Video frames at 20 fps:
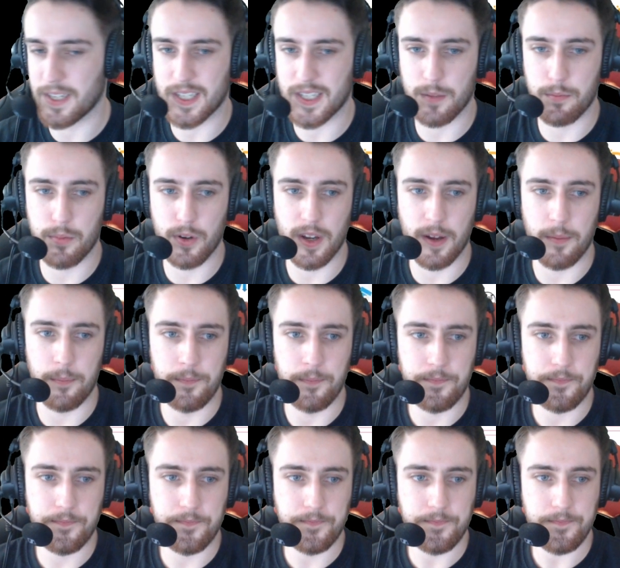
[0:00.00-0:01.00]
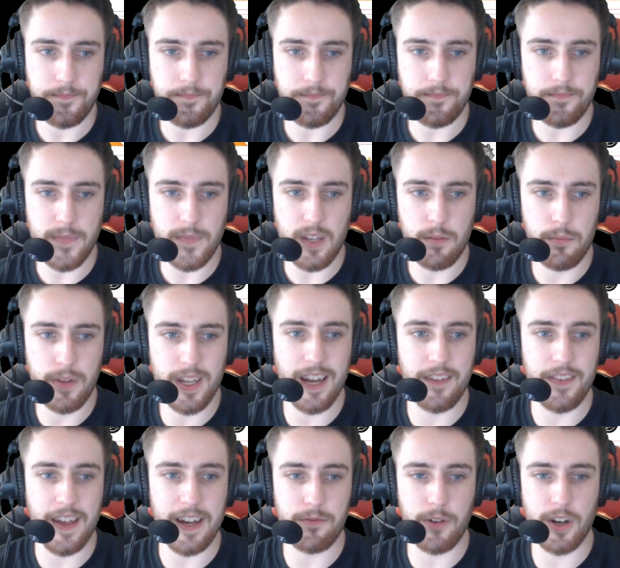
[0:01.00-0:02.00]
to put him. But
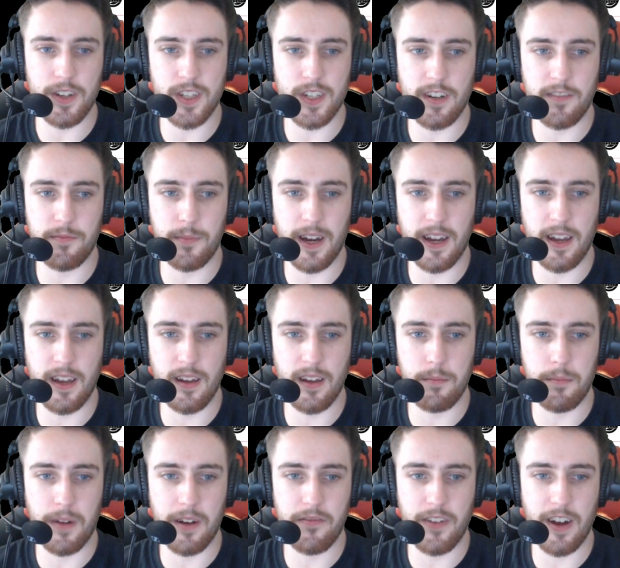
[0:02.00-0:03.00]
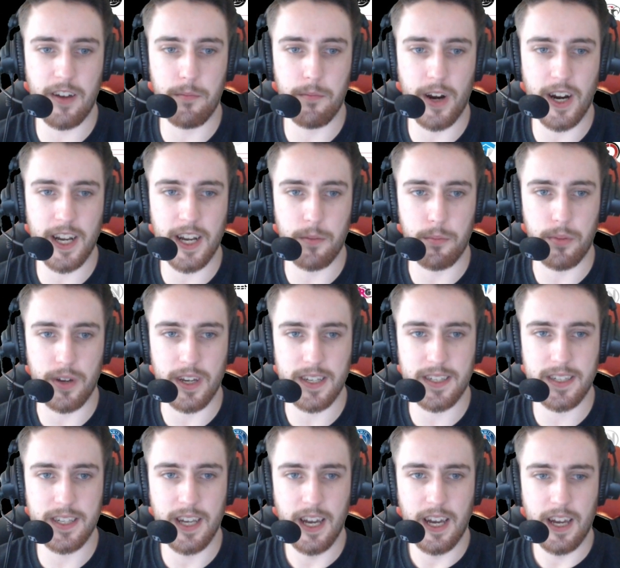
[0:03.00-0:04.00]
yeah, that rounds off my 5 bargain
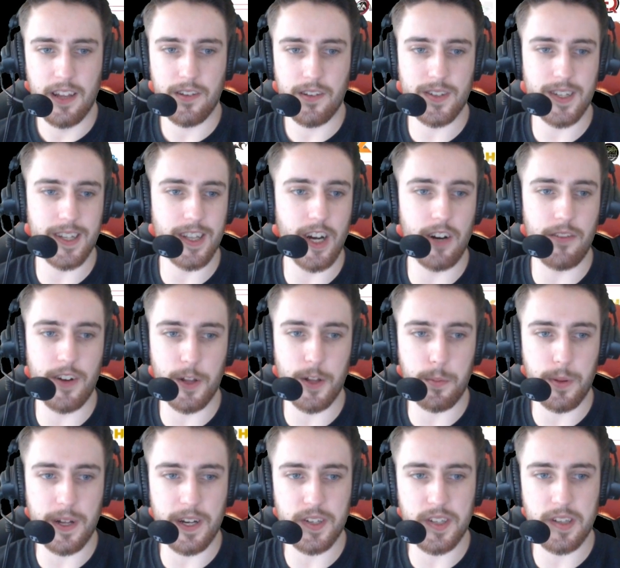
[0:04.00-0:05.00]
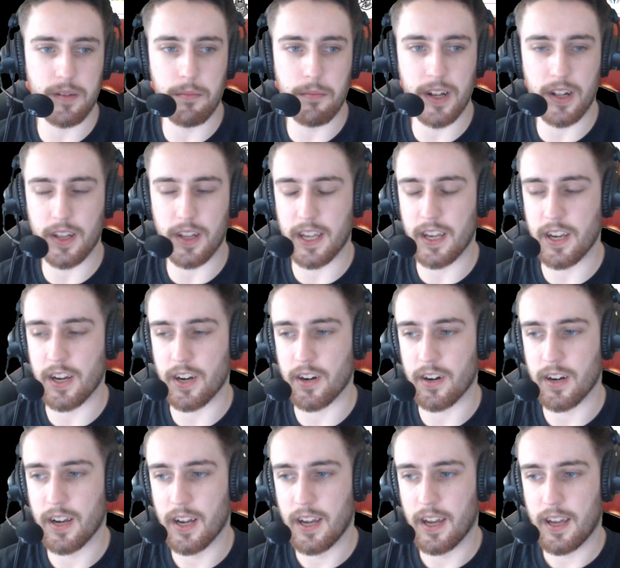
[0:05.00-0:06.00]
picks. There's a lot of other players in the middle
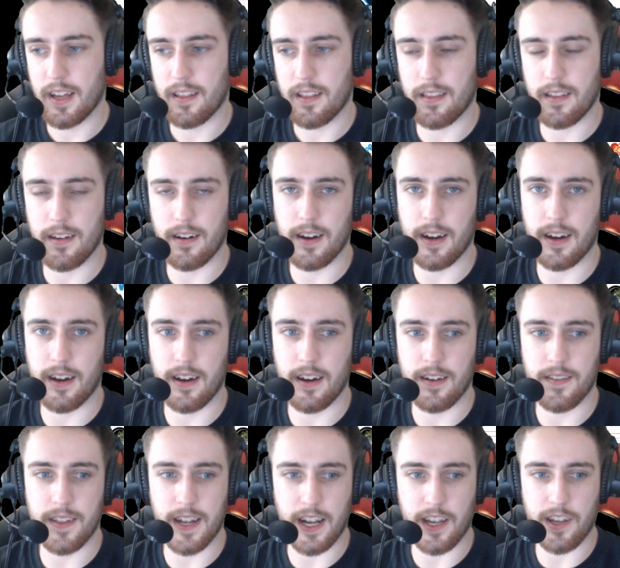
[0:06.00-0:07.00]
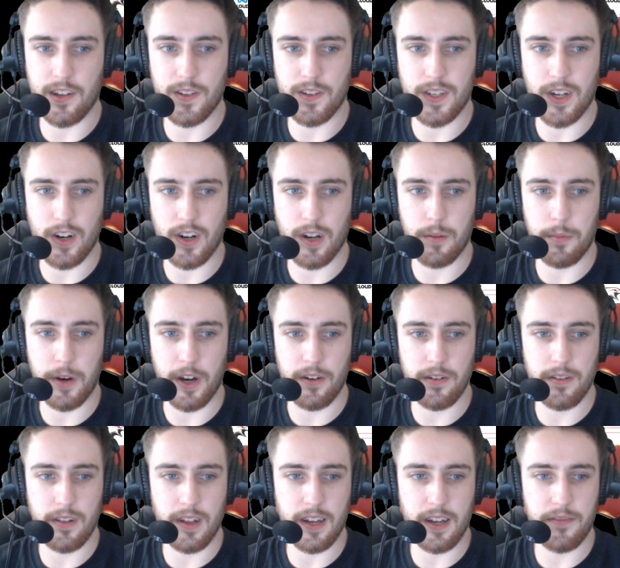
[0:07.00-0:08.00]
here that I could talk
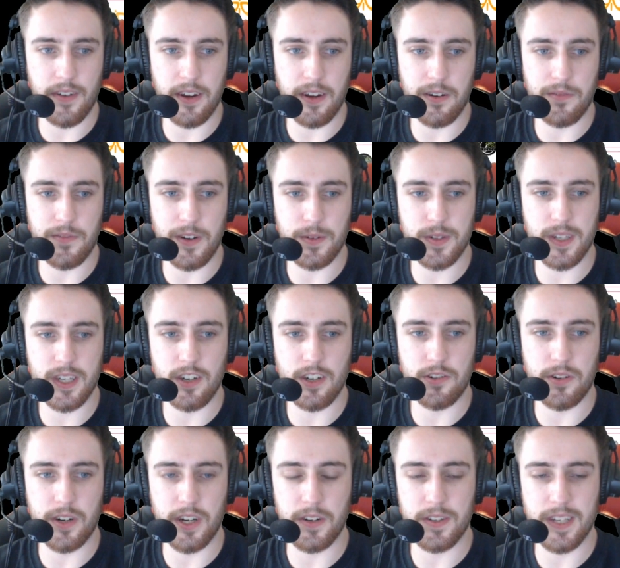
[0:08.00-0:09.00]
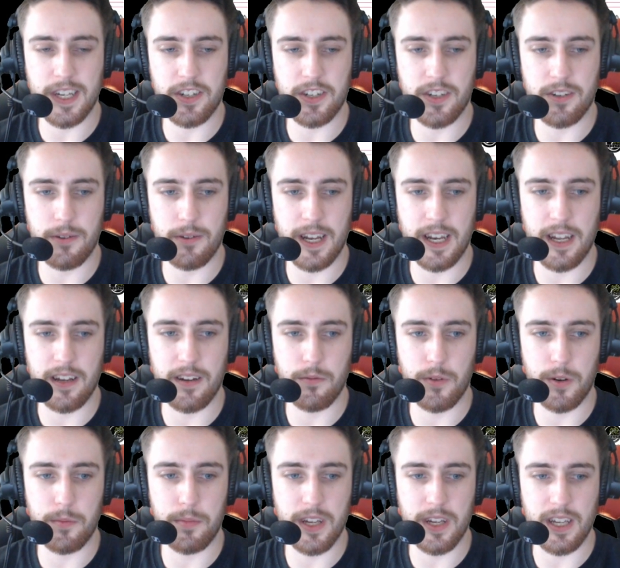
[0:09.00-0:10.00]
about. Like, if I was going to draw your attention to any, it
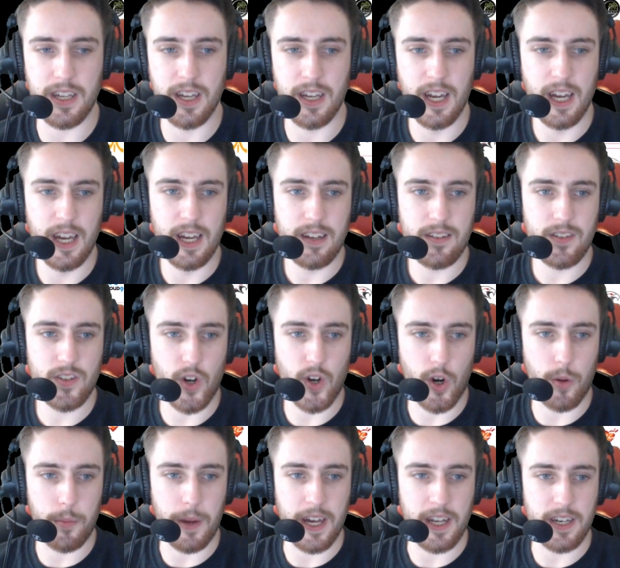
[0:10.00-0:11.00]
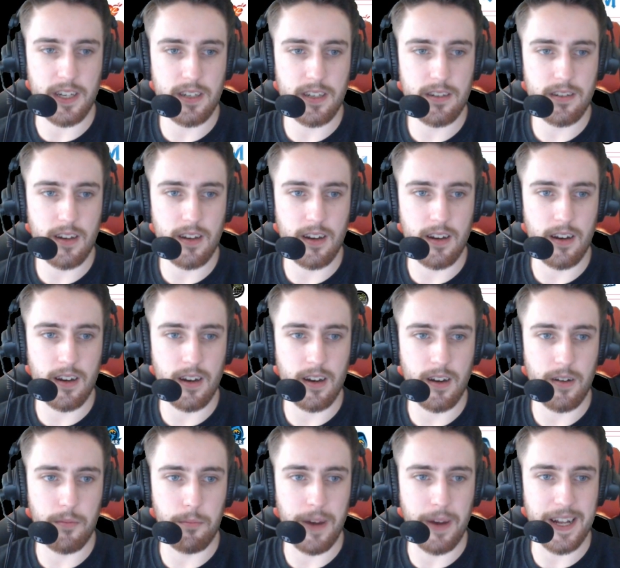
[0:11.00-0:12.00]
would be Torment,
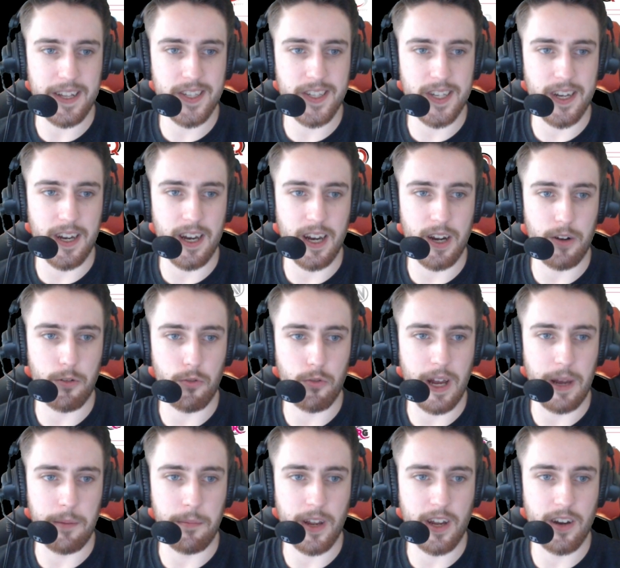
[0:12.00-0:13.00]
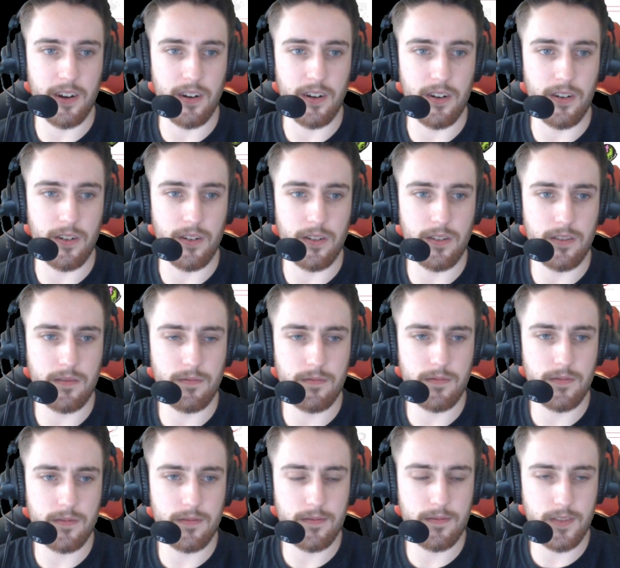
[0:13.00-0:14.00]
Metza,
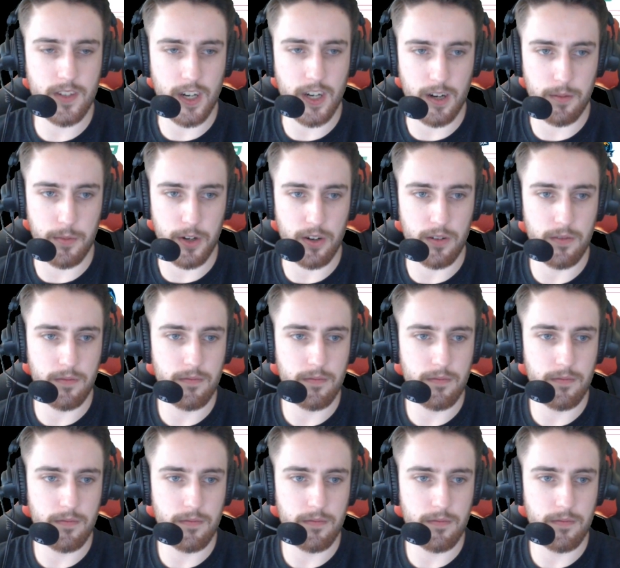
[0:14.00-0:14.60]
Remco, Turbo,